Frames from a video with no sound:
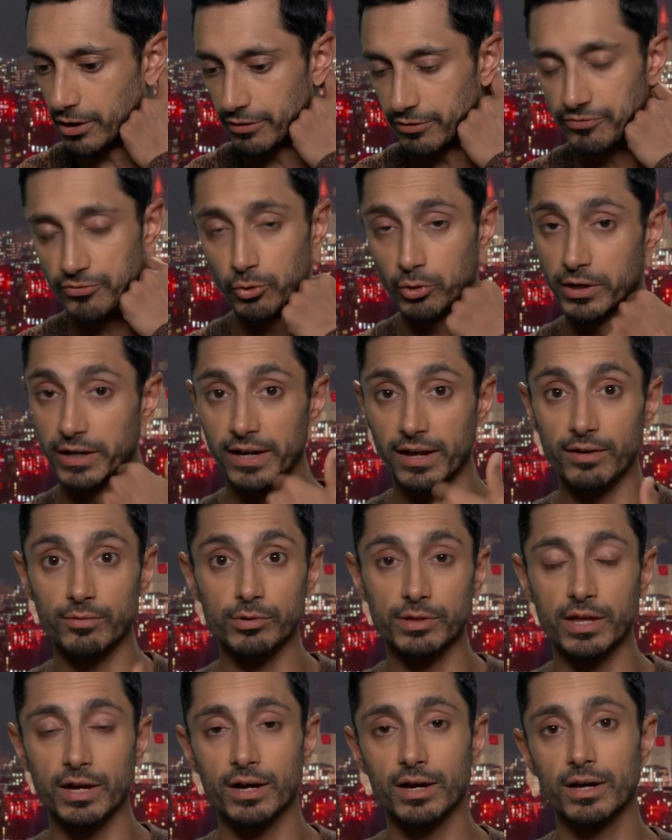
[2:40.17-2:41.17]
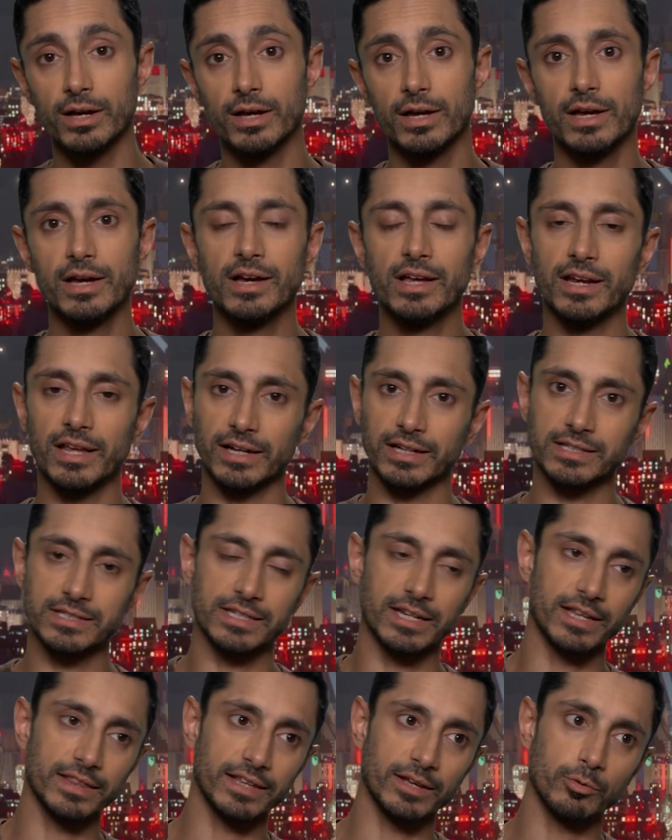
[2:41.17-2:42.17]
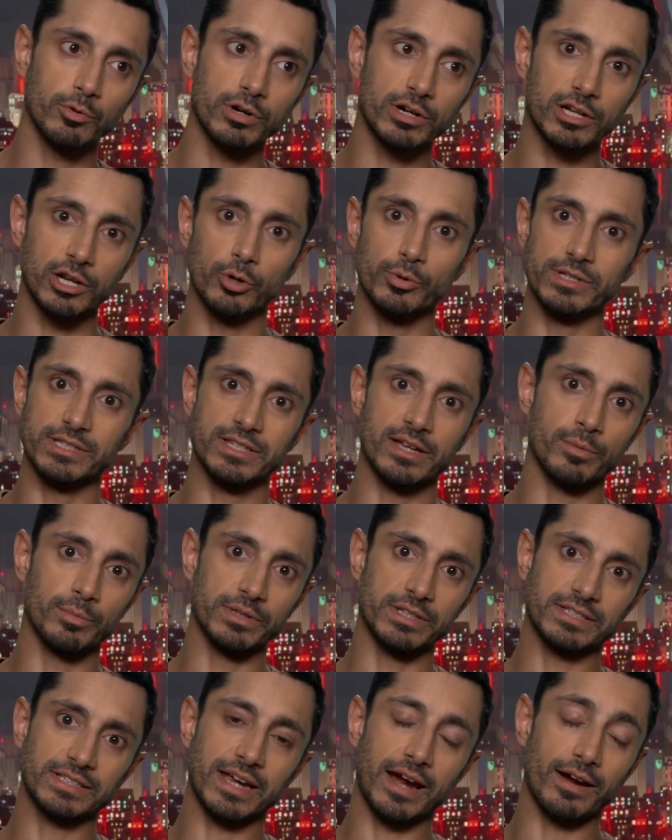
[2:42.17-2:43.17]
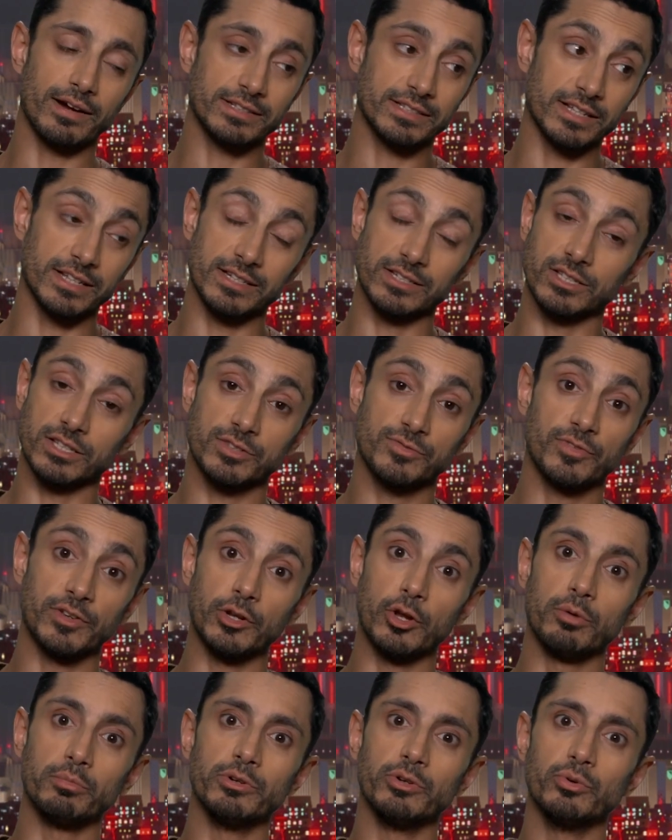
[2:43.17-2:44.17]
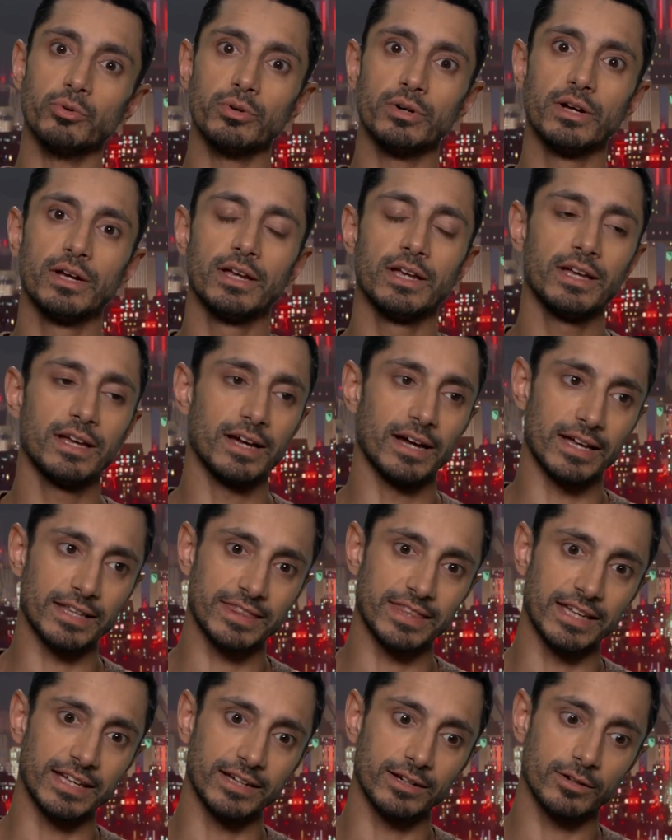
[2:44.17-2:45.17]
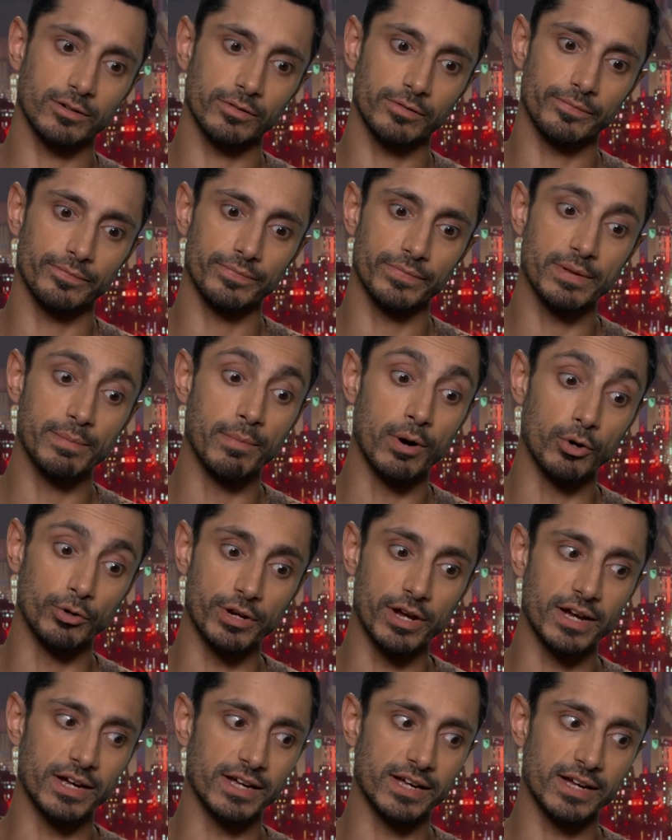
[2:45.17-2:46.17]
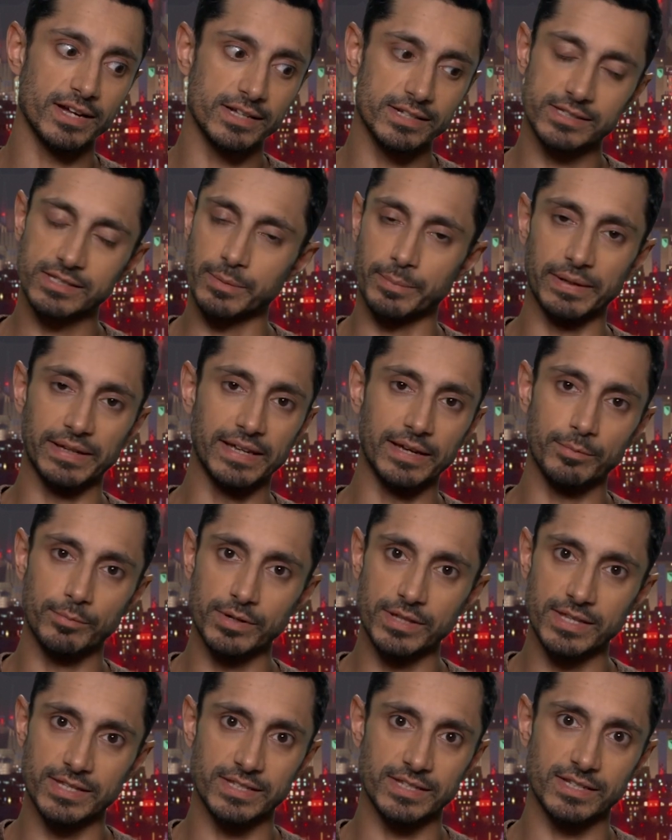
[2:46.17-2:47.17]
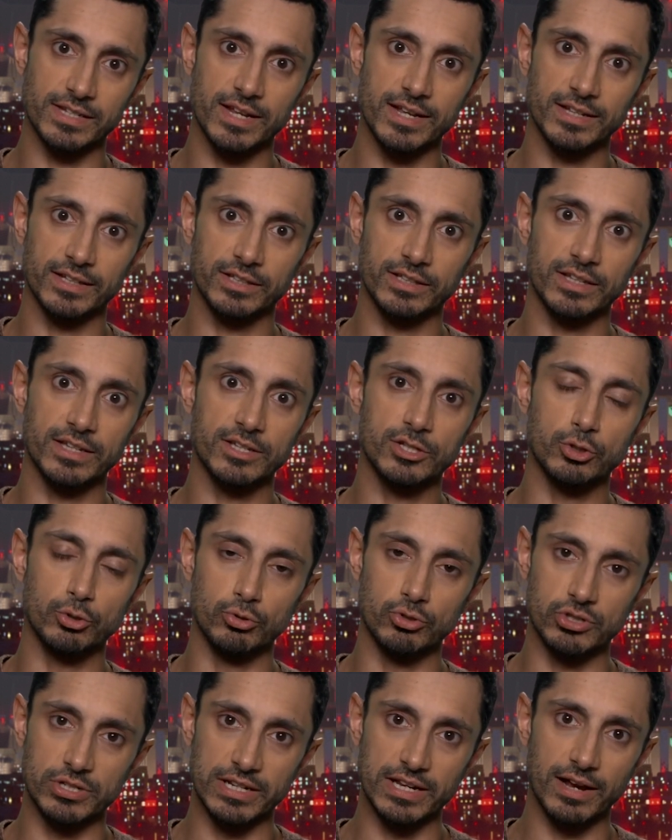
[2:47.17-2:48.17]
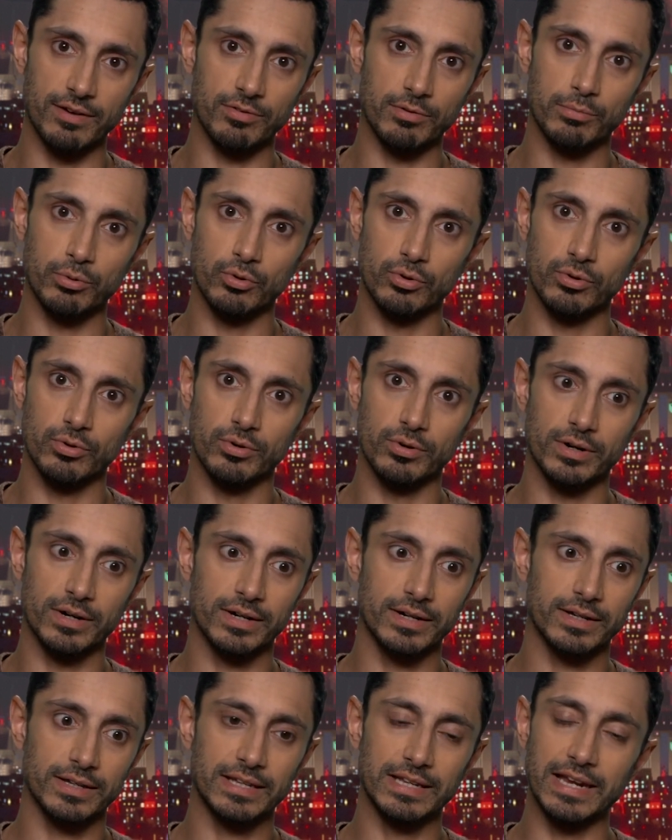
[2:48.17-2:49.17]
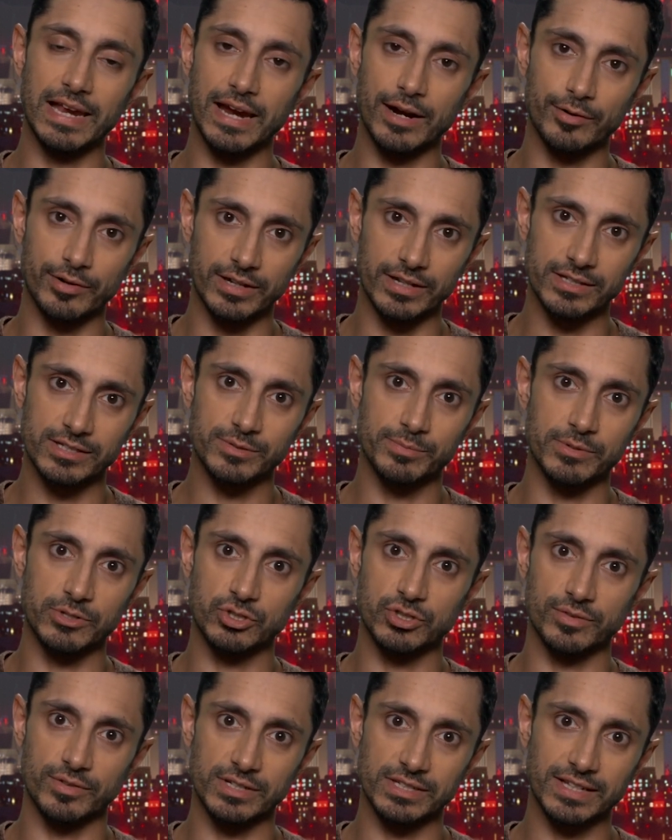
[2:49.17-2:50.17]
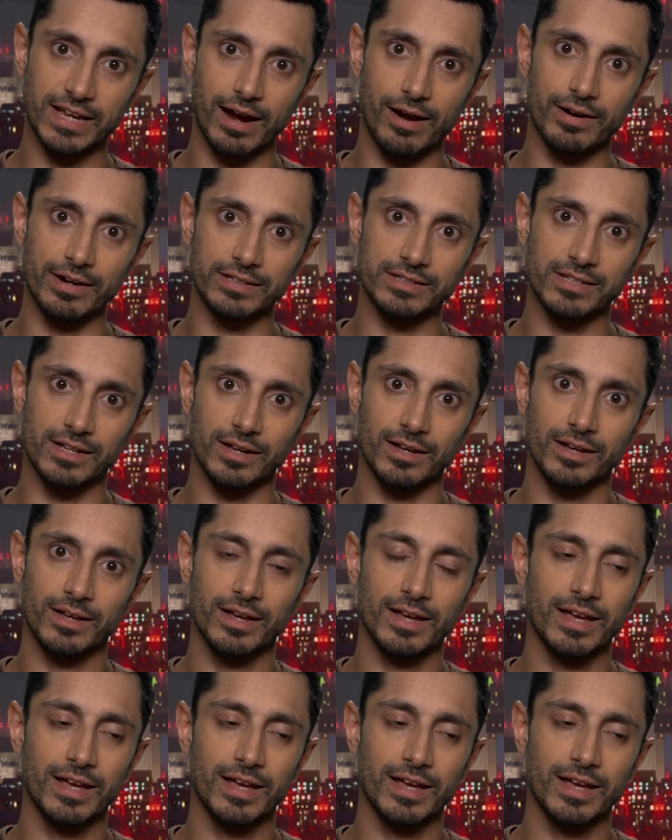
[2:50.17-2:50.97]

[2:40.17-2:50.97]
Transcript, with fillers: and fall in love with her. Like I said, I think what Chloe's done with this character is just phenomenal. I think Nimona, to begin with, is a hugely lovable hilarious, mischievous character.